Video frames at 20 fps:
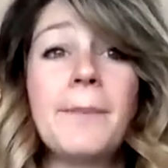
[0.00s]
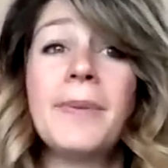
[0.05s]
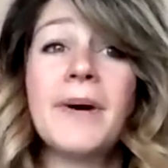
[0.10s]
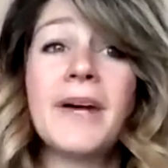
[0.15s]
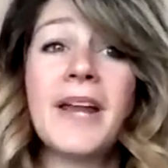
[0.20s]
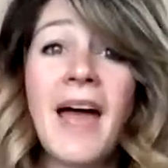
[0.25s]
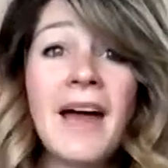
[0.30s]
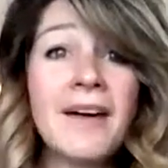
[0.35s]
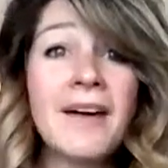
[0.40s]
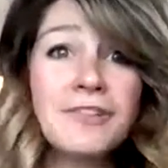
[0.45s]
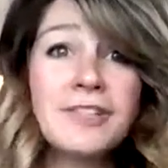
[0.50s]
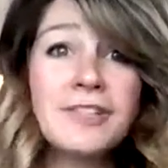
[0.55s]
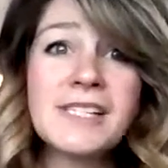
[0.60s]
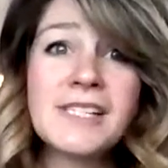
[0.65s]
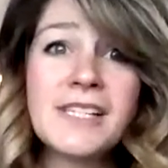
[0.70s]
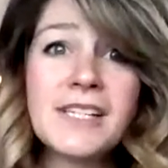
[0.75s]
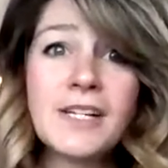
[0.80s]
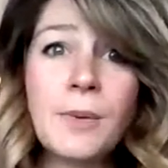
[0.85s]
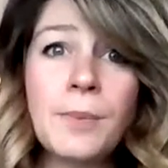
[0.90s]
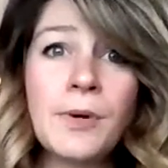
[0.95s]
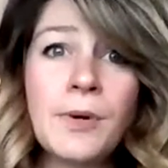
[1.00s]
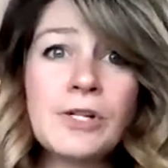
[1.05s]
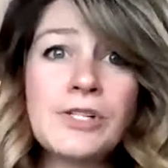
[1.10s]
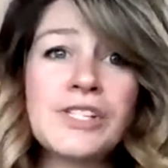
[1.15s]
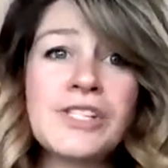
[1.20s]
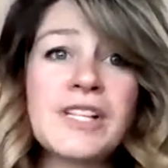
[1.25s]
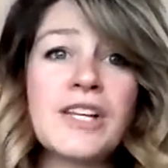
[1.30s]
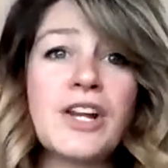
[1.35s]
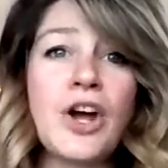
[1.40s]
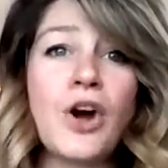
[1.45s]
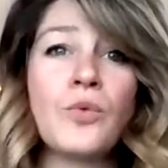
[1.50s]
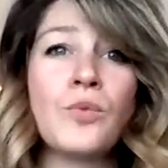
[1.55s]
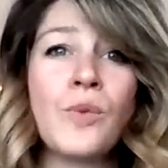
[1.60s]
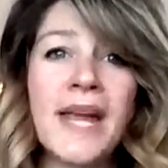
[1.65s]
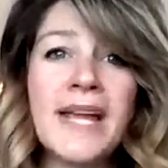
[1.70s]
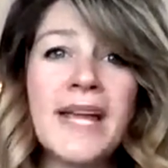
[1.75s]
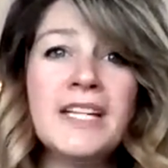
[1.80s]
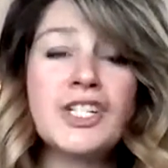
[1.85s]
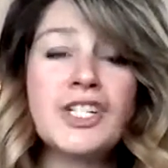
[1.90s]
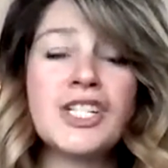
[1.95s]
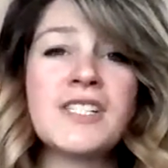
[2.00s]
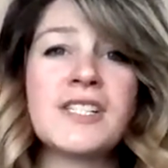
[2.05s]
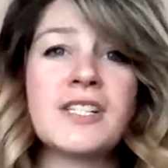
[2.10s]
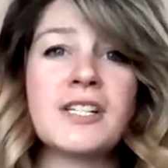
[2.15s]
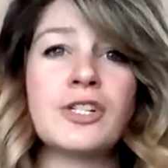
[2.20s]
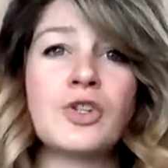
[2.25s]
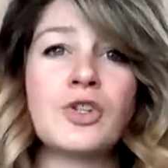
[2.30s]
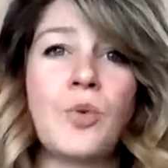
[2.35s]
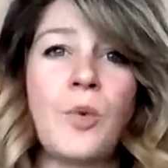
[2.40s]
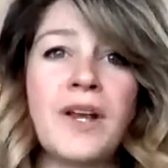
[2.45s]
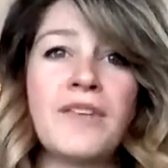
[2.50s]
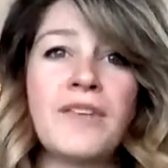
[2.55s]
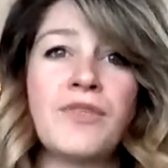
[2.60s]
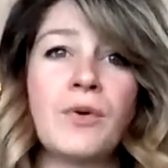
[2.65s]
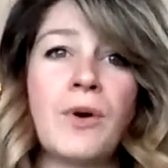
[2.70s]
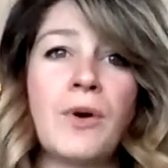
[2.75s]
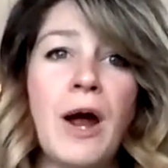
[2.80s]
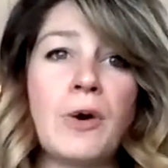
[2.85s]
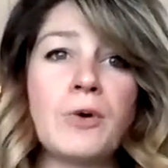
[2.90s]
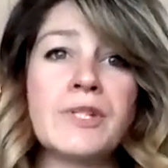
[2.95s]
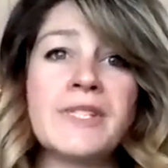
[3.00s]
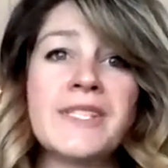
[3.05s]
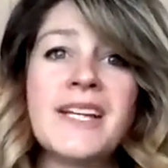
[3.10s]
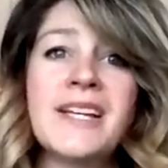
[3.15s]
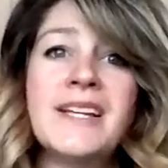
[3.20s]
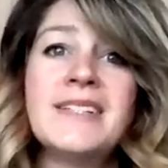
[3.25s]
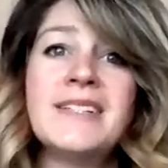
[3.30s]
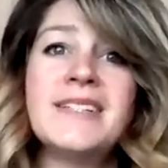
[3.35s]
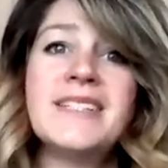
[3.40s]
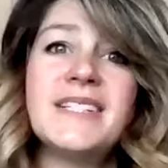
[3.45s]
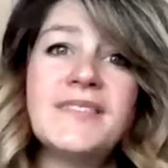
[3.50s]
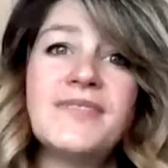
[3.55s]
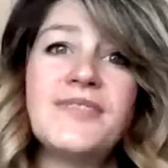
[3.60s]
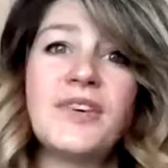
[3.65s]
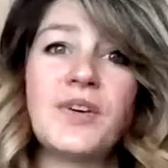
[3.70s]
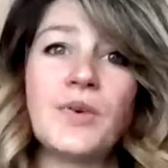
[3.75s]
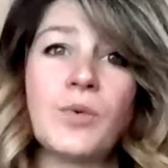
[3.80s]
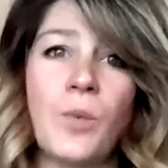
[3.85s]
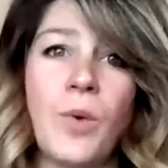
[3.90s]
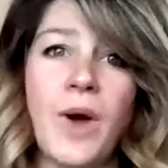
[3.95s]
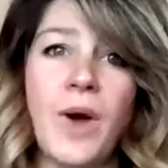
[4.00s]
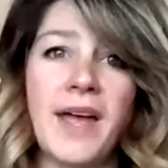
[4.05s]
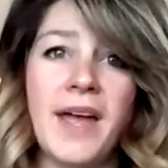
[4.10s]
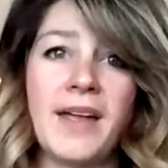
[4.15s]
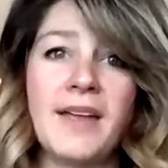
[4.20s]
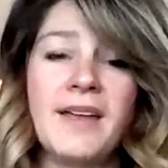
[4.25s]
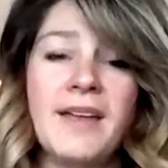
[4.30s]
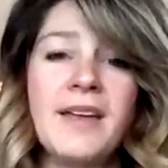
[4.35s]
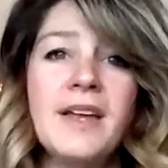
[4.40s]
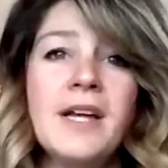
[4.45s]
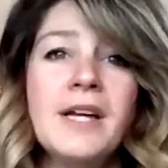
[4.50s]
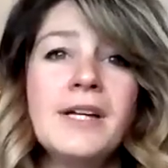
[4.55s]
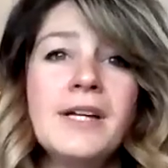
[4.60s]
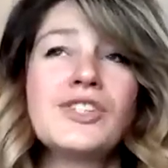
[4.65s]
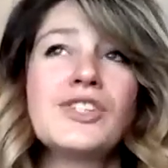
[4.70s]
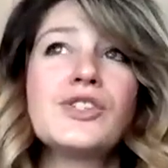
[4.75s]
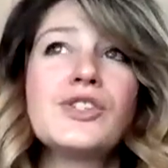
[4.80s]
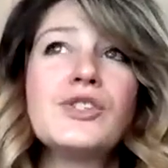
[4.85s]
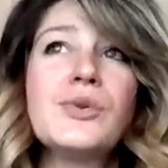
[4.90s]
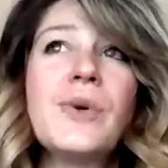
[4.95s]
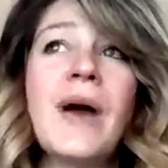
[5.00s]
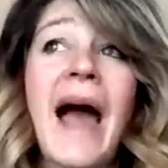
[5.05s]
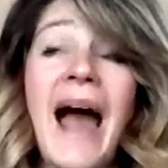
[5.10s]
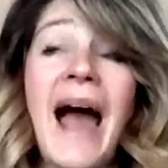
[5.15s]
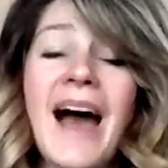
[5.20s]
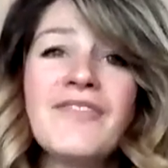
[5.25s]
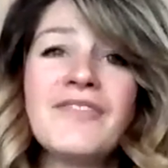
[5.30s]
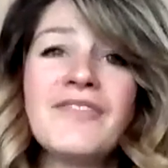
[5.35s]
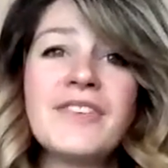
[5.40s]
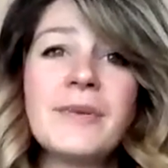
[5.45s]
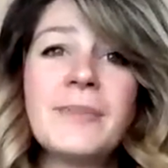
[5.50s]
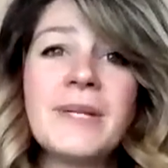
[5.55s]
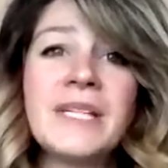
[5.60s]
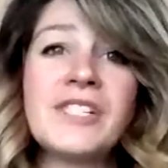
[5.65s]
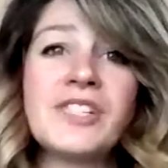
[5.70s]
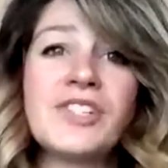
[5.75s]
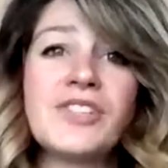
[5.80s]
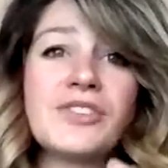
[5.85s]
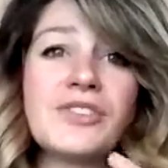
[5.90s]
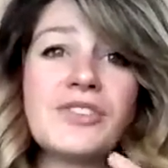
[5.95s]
but every single person arranges their 24 hours in a different way. So you have to be